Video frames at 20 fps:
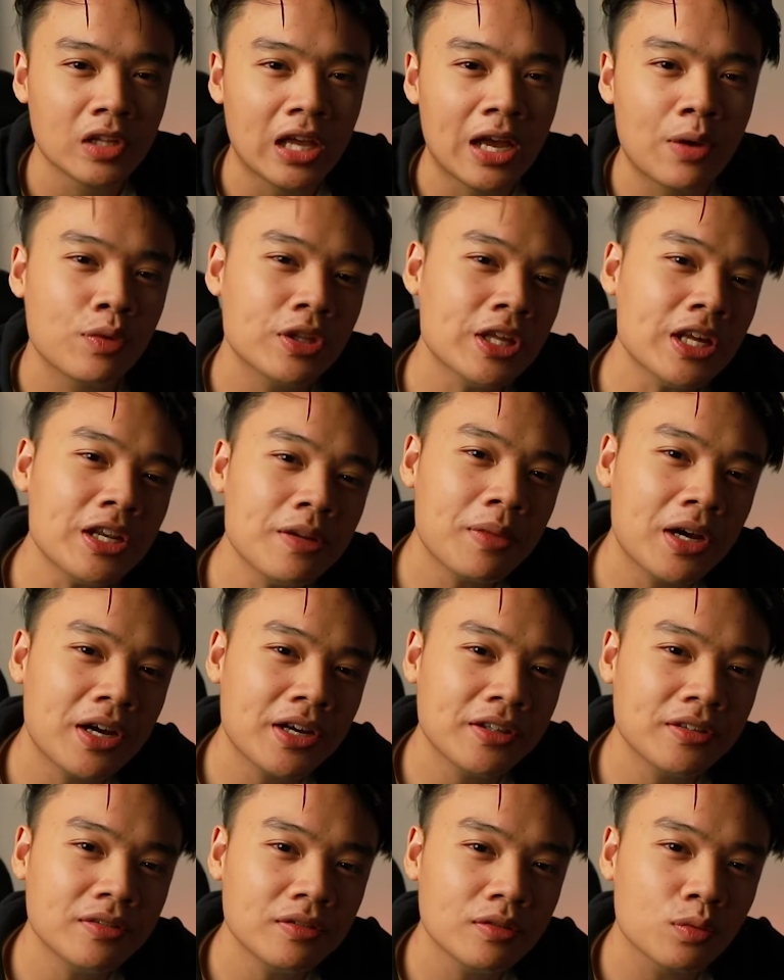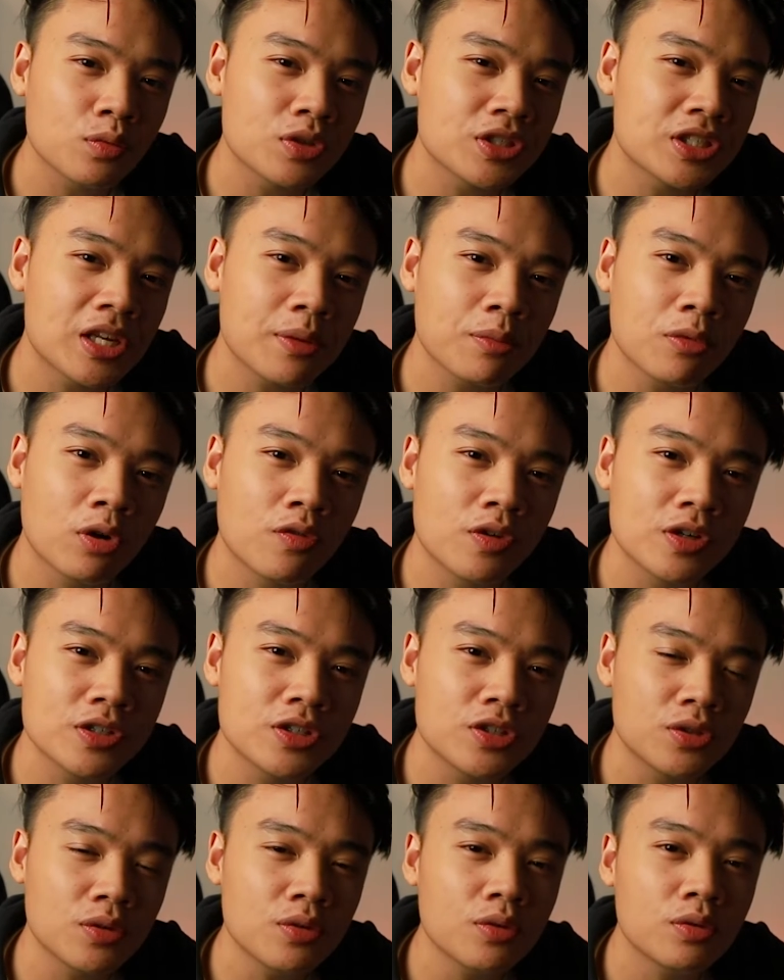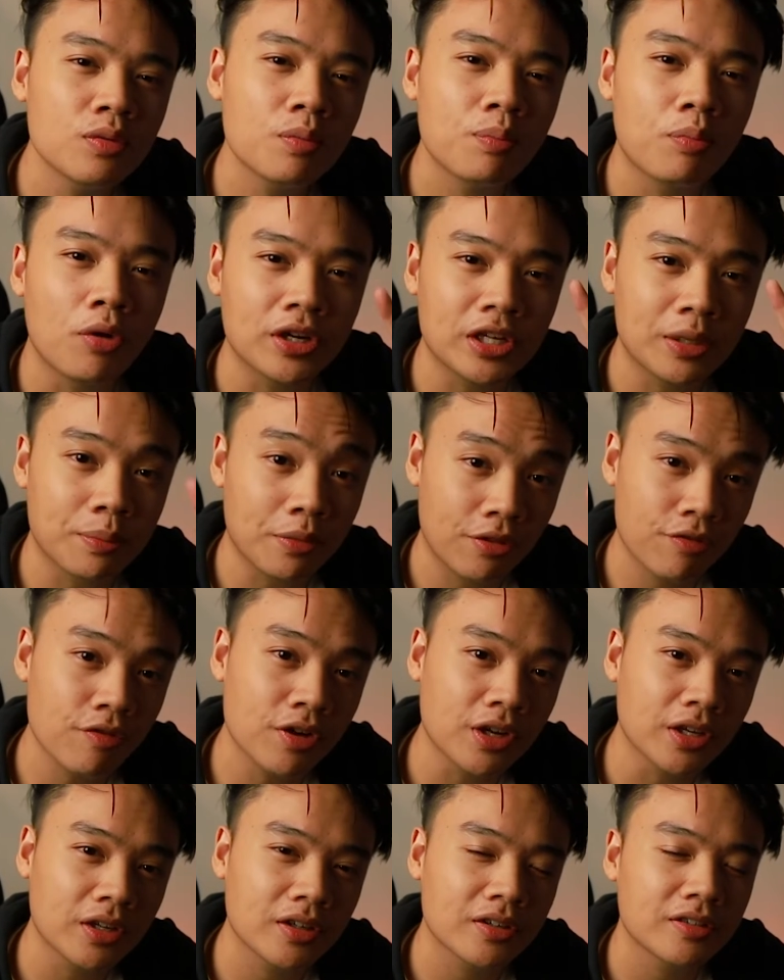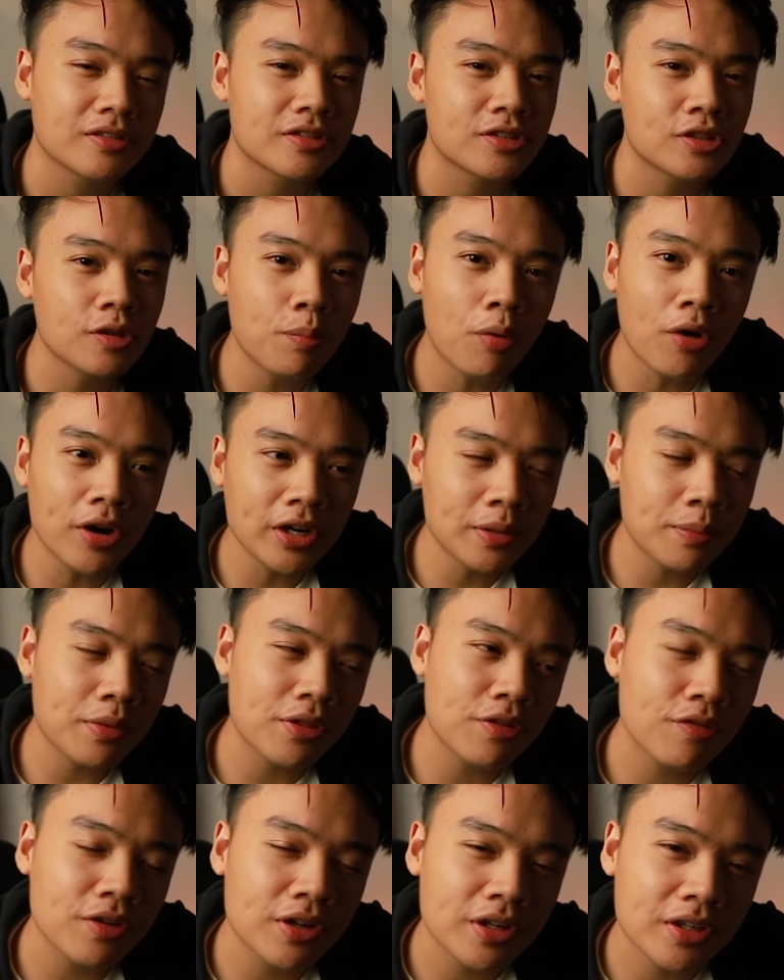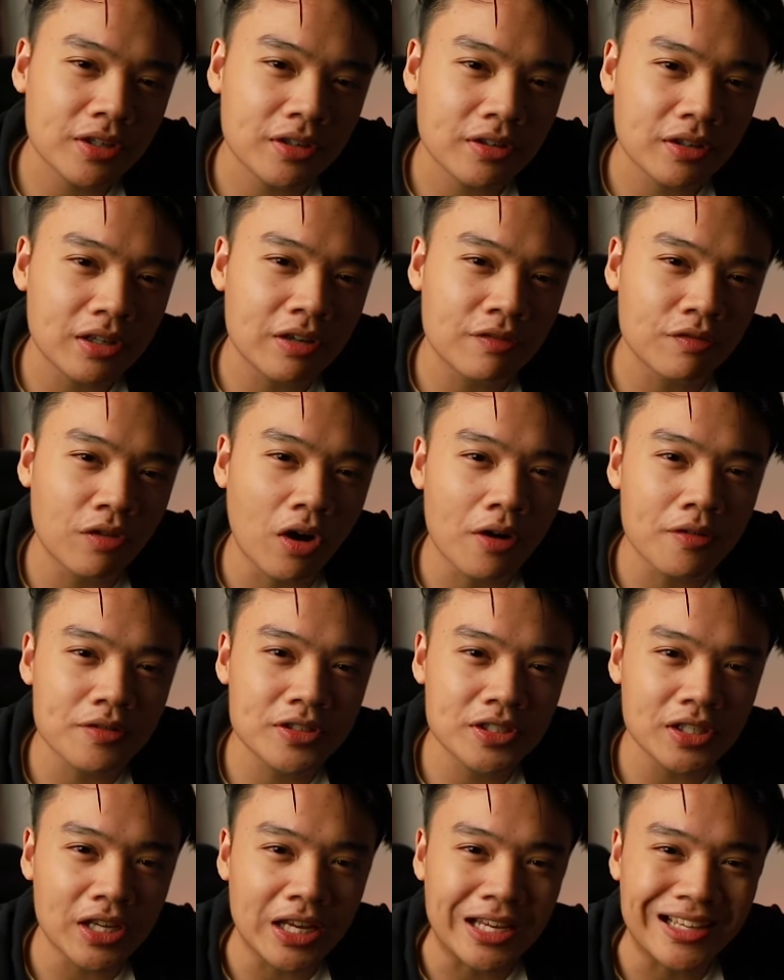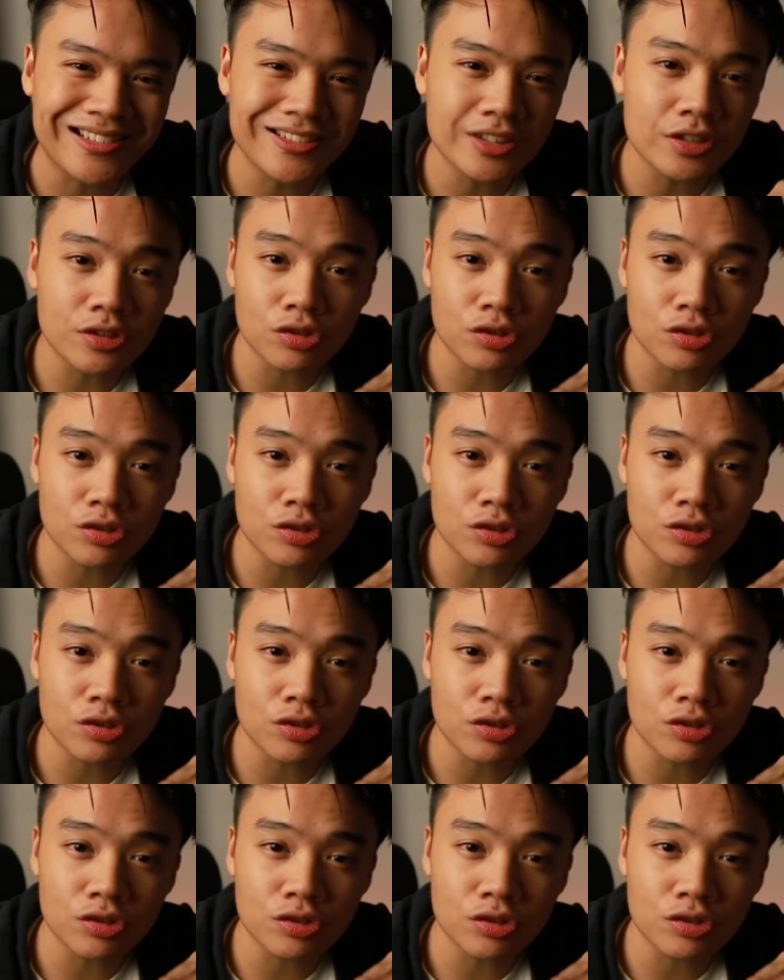And with mind, we skip over to point number 3. So point number 3 involves in